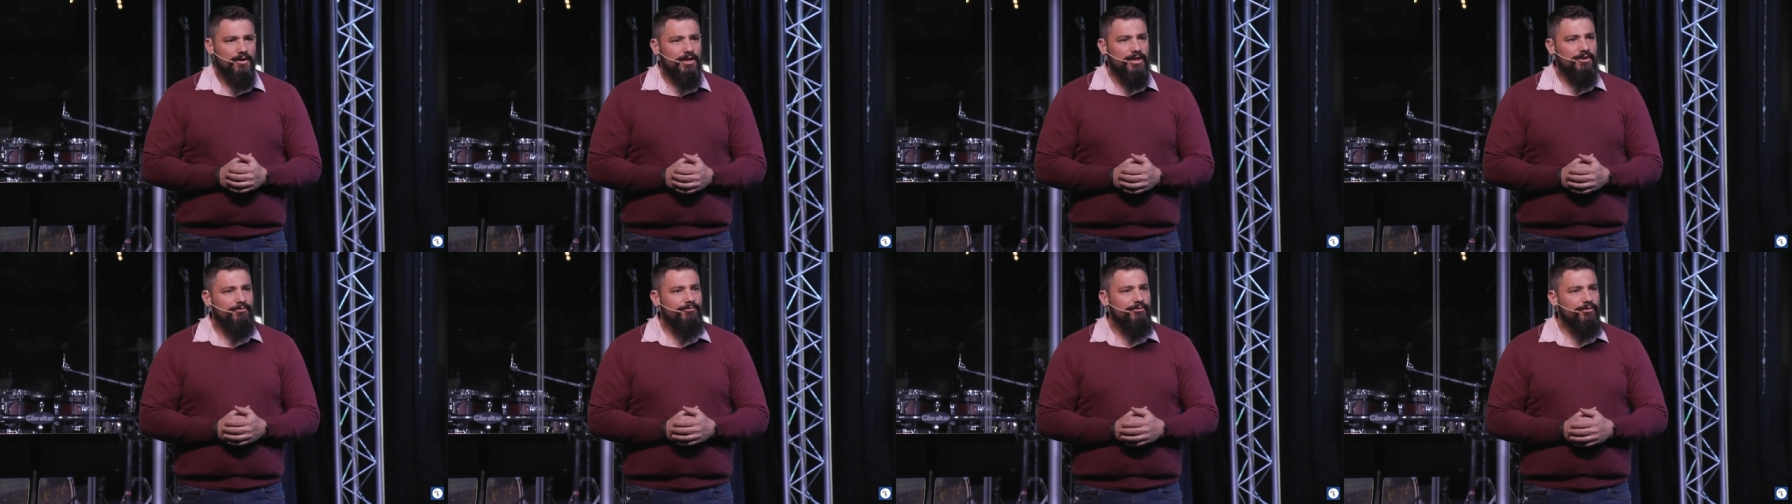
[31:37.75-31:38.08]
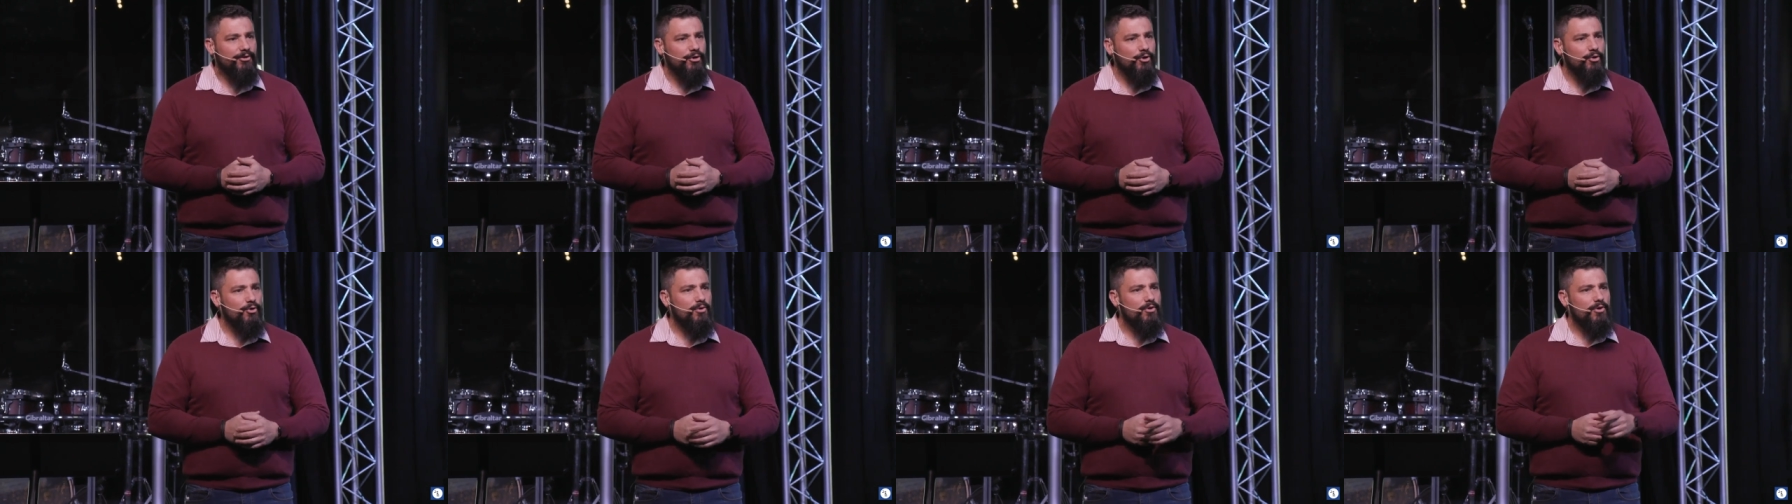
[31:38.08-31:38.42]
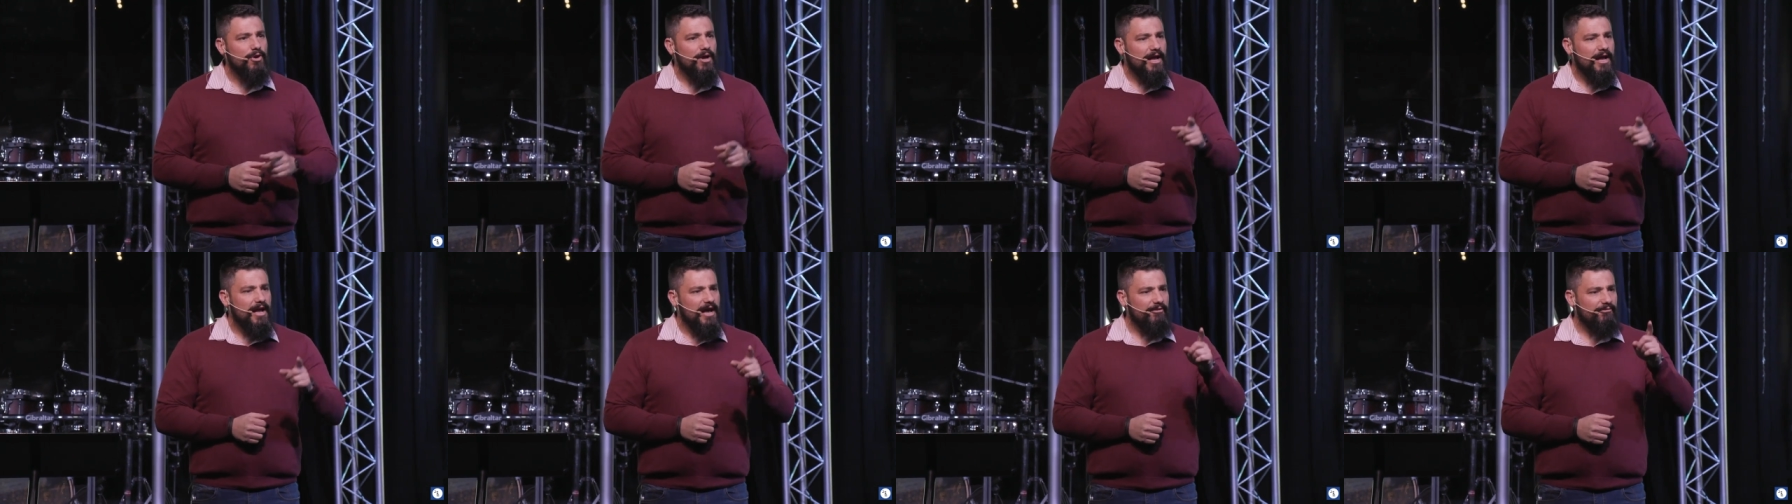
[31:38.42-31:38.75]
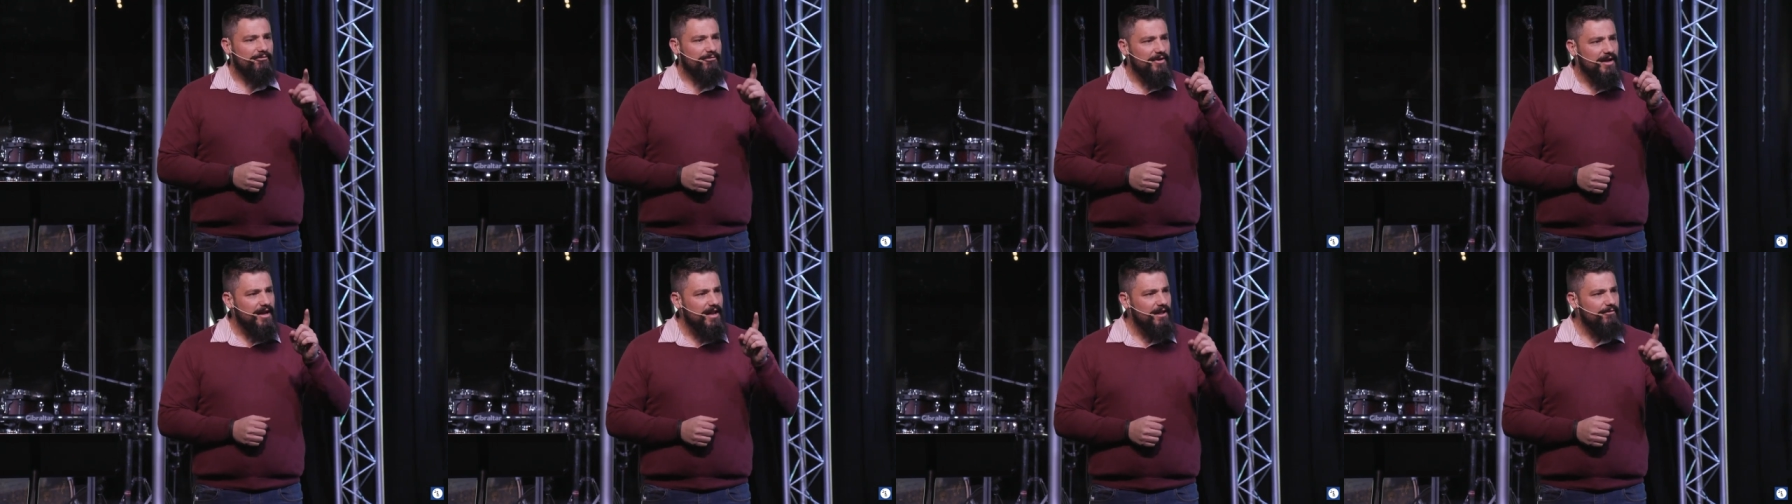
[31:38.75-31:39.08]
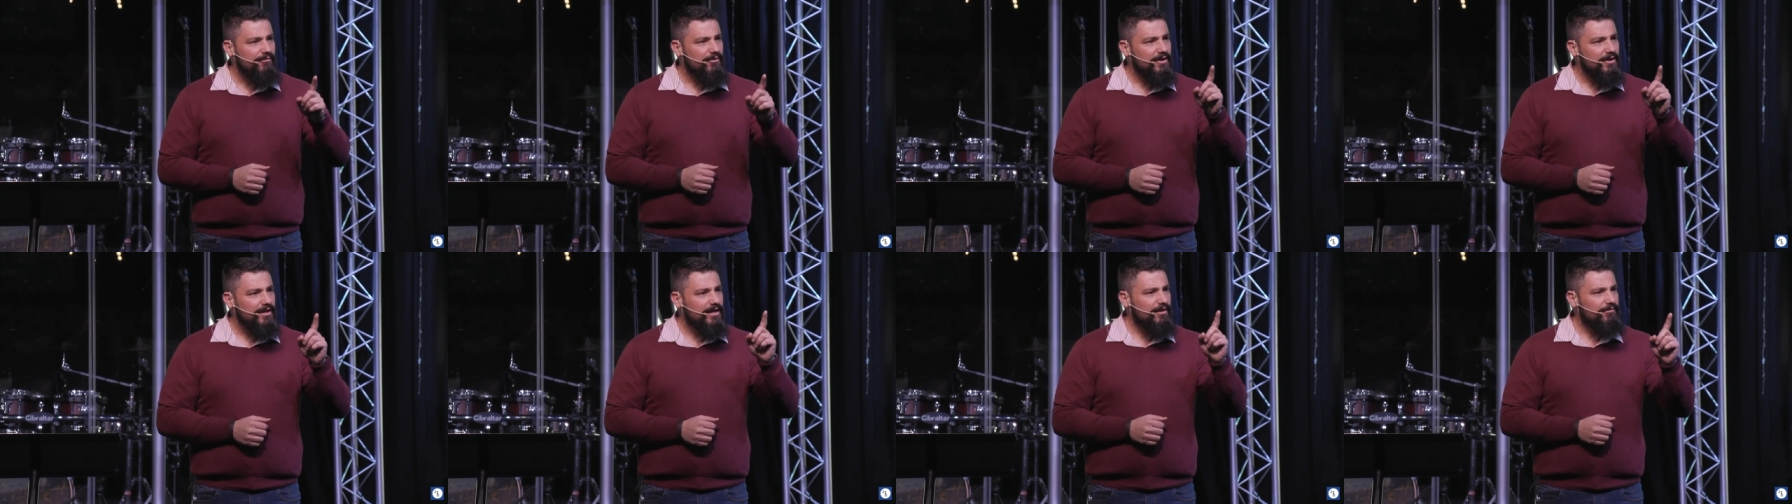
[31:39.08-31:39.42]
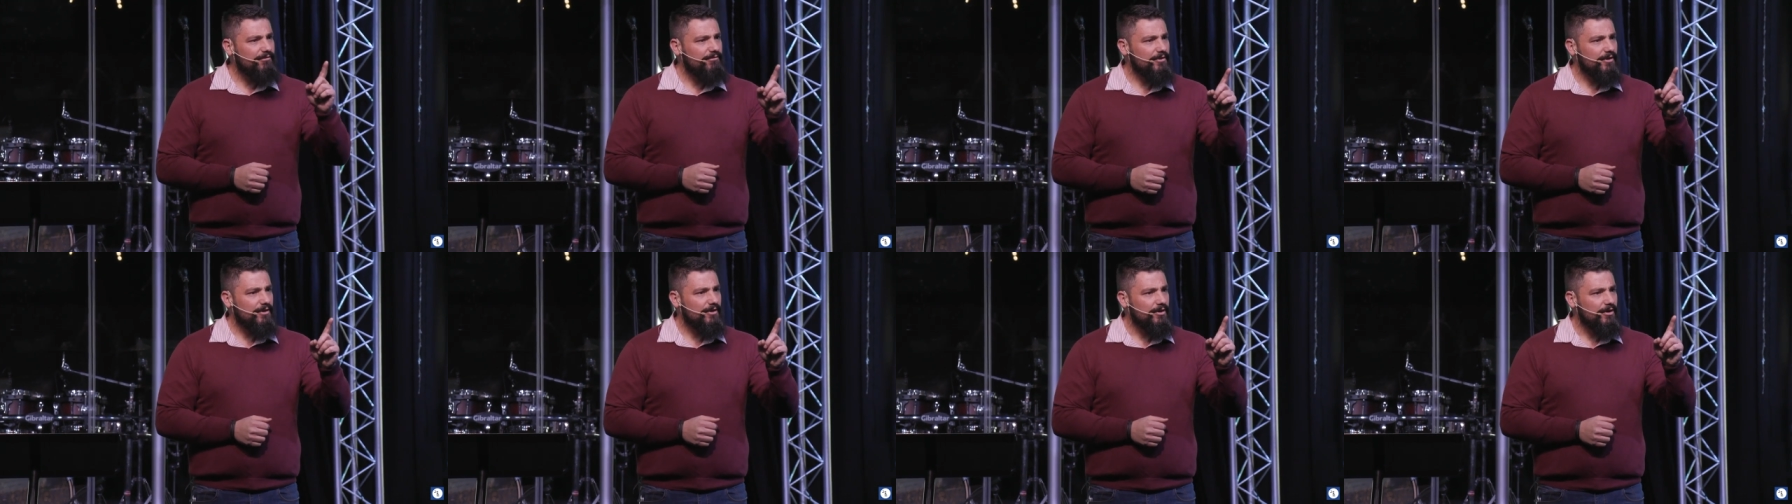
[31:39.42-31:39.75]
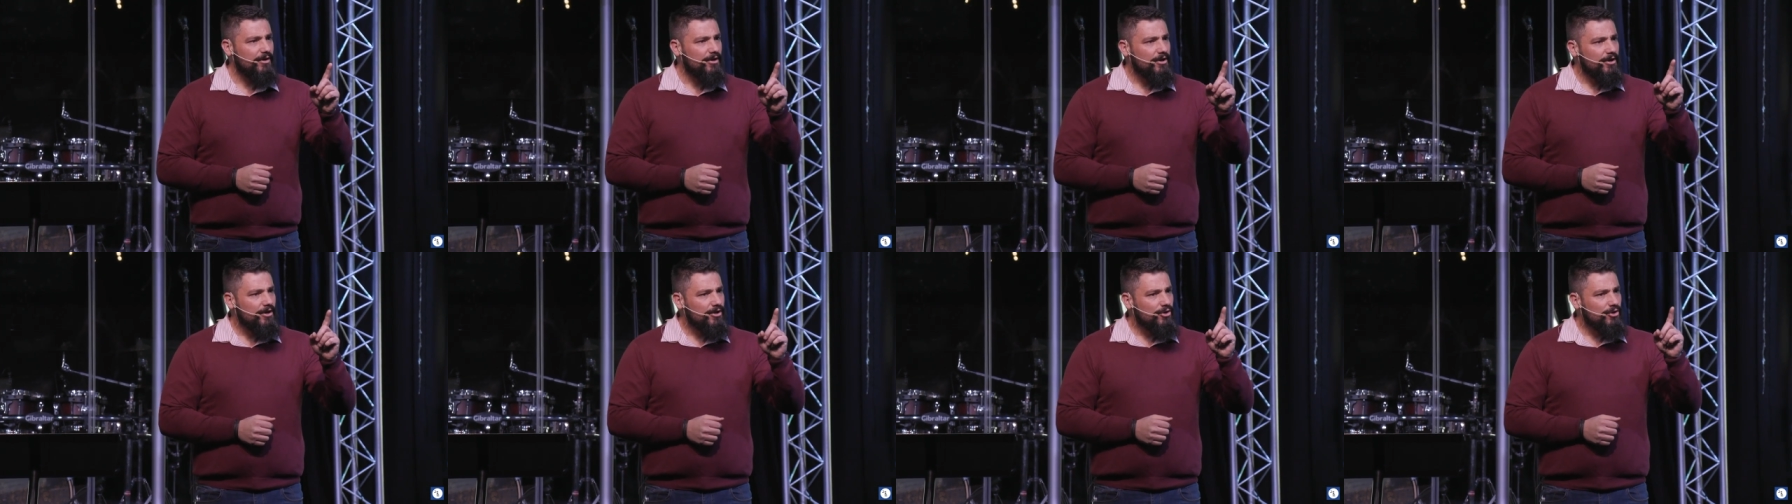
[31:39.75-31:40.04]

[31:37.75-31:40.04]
If you have never given